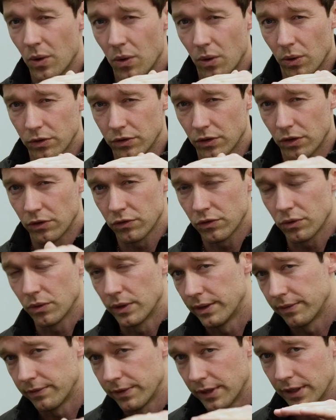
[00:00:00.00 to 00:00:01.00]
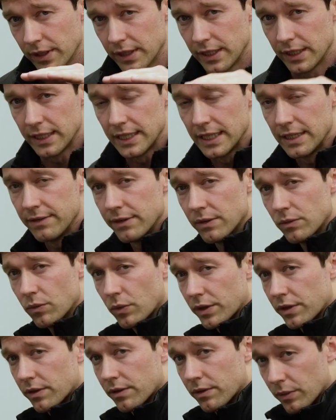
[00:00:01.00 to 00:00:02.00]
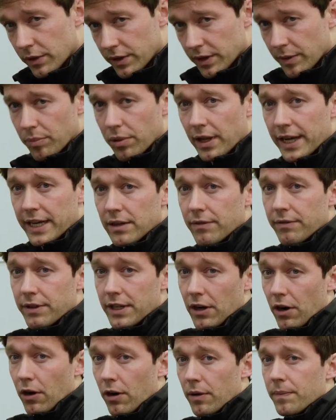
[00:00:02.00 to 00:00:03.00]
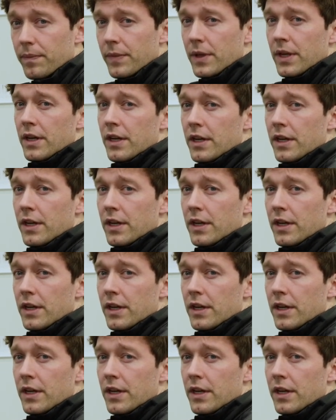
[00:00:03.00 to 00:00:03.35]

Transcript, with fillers: horizontal or fairly even with, with the plane of the arm.